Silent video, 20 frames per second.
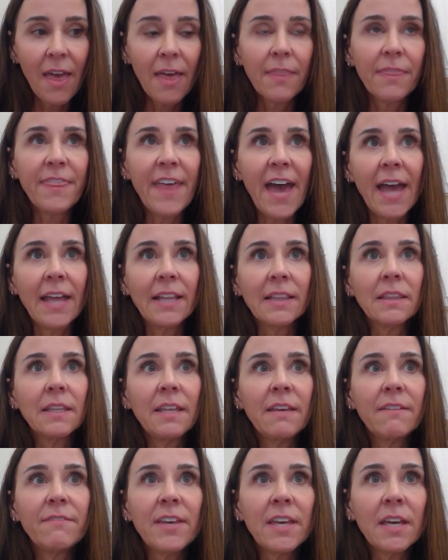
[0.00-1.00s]
That
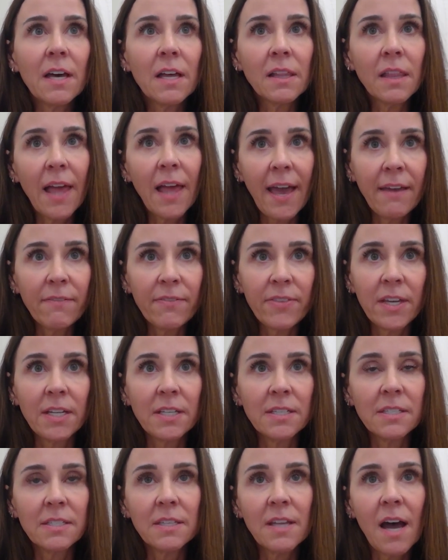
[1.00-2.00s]
living a life that
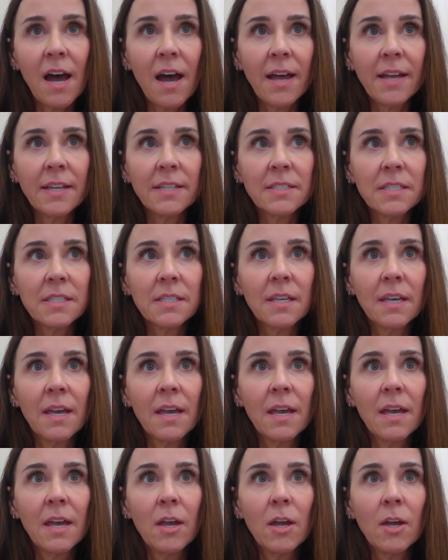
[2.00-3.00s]
is not
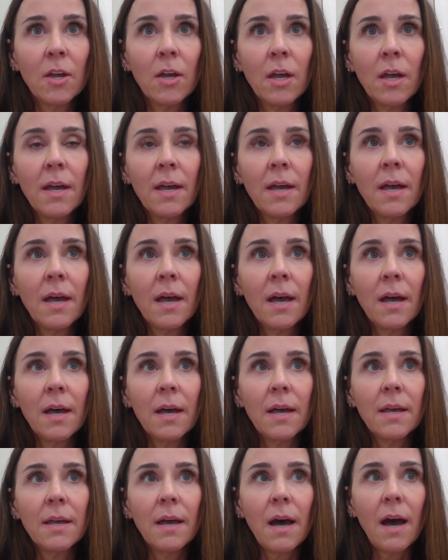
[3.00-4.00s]

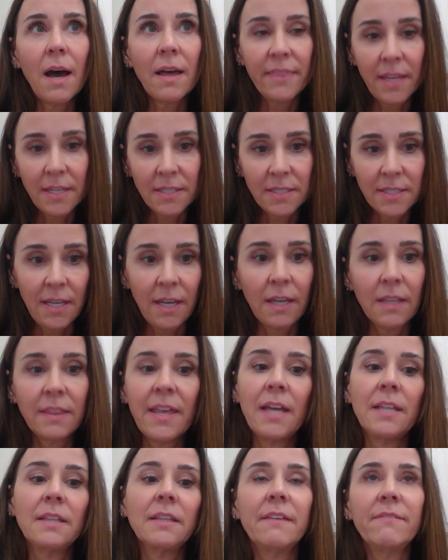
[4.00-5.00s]
authentic,
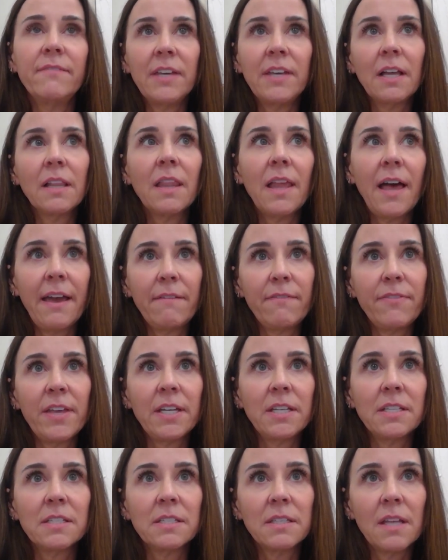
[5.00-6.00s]
that living a life
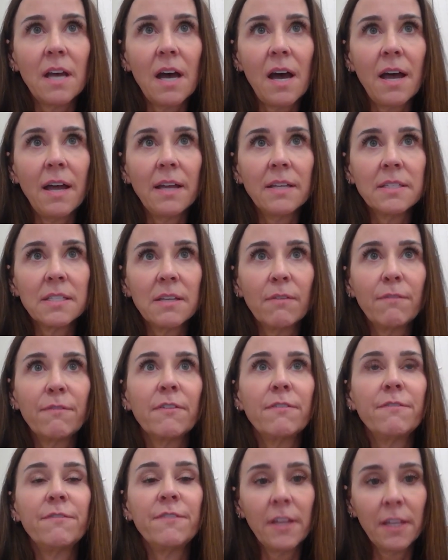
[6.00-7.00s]
that is not
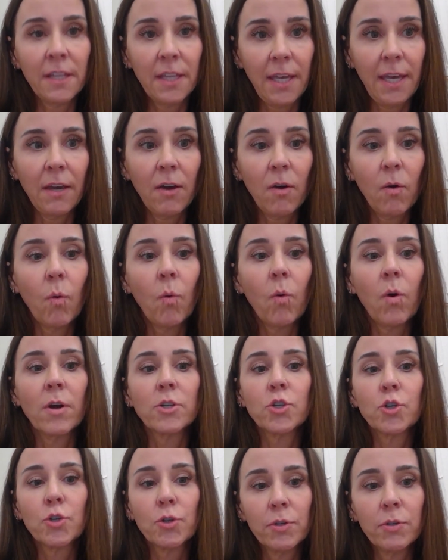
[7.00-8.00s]
fulfilling
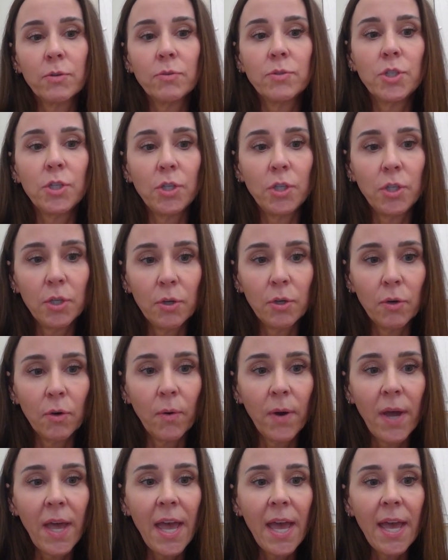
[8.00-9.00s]
or true to
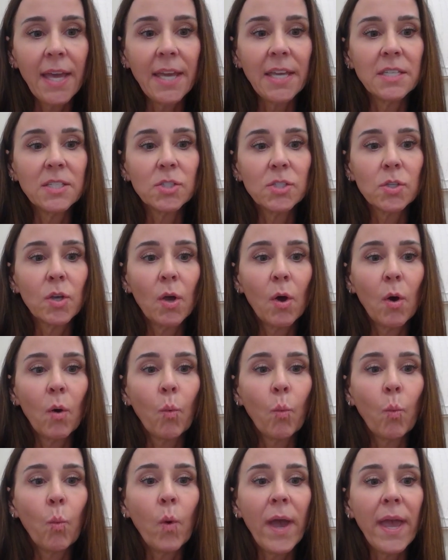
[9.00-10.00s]
you is
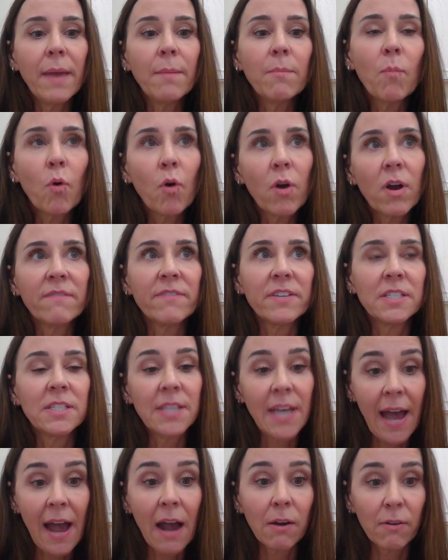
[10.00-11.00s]
way more of a
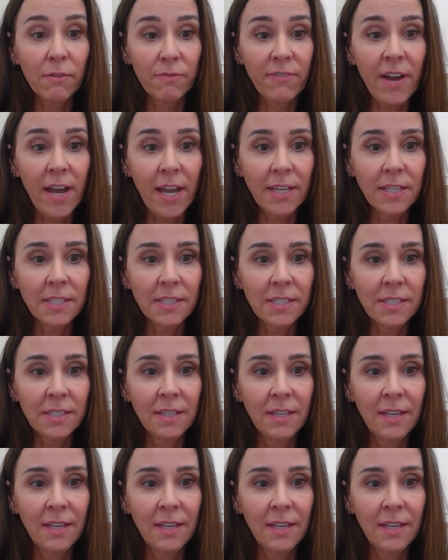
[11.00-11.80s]
sacrifice